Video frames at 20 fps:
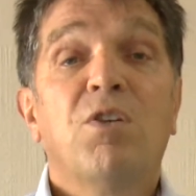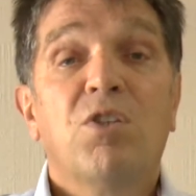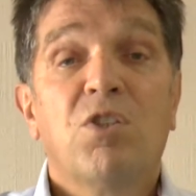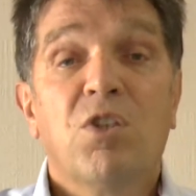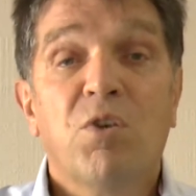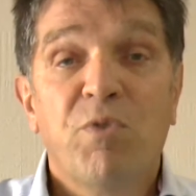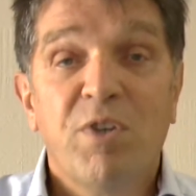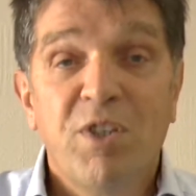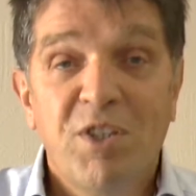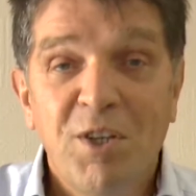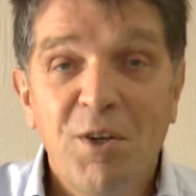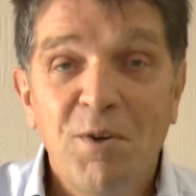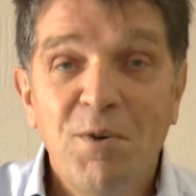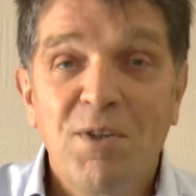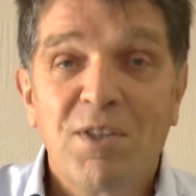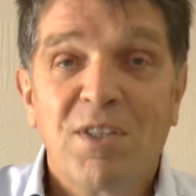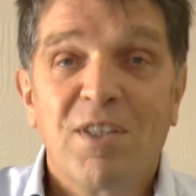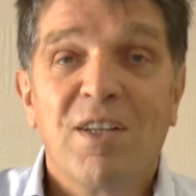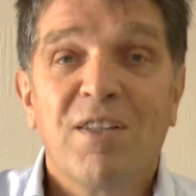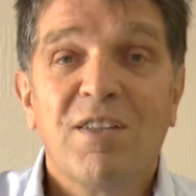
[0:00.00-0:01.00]
to
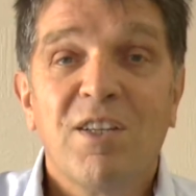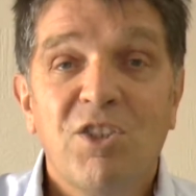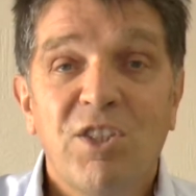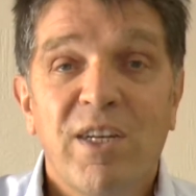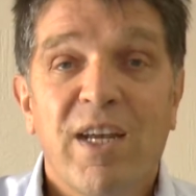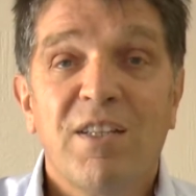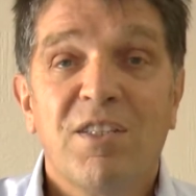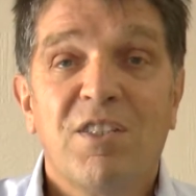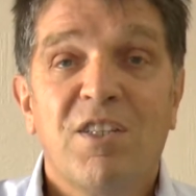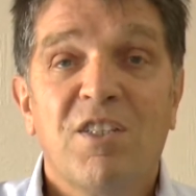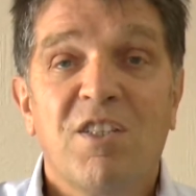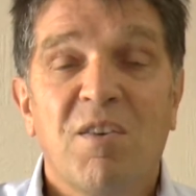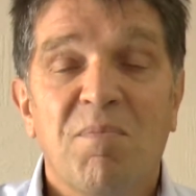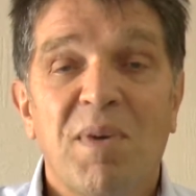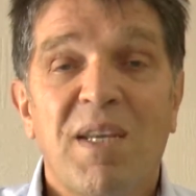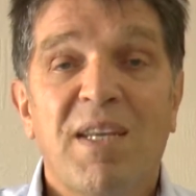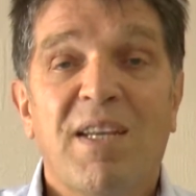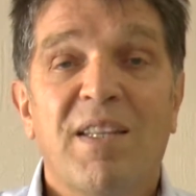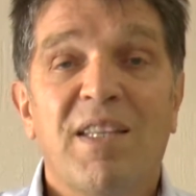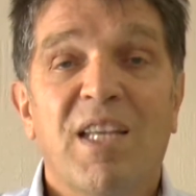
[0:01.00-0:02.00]
reduce the chances of
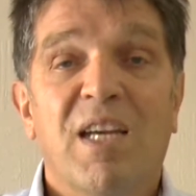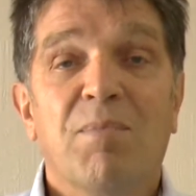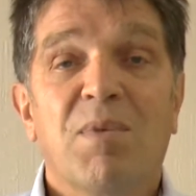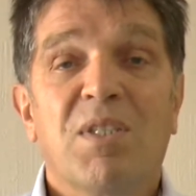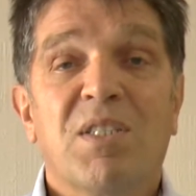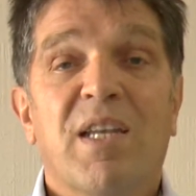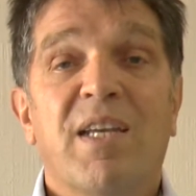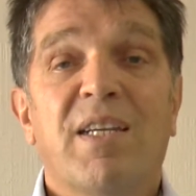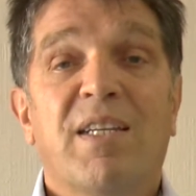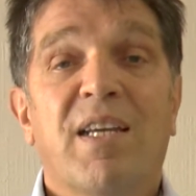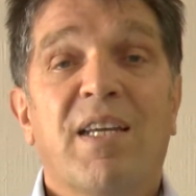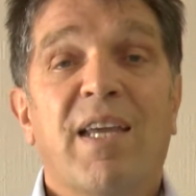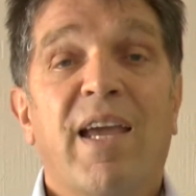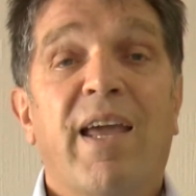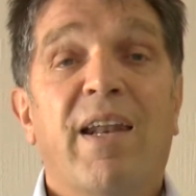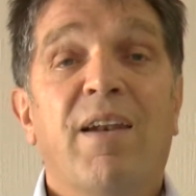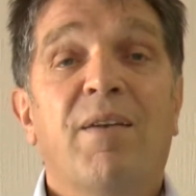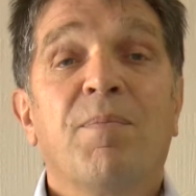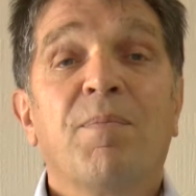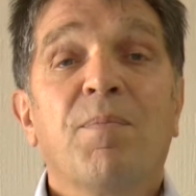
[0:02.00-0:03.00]
making that mistake
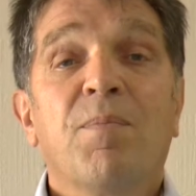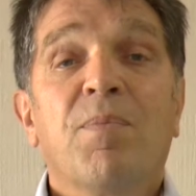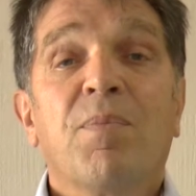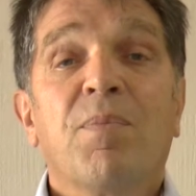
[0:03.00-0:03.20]
again.